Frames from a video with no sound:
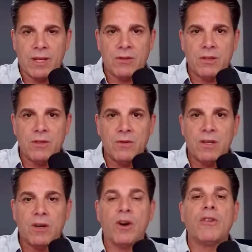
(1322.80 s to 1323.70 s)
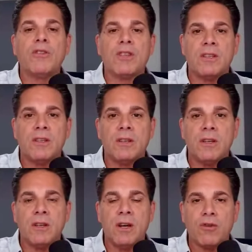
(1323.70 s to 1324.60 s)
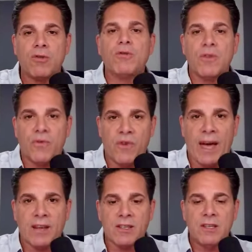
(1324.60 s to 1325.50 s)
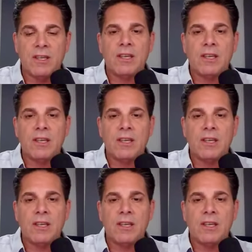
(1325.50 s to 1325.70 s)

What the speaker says: to you the urgent, crucial facts.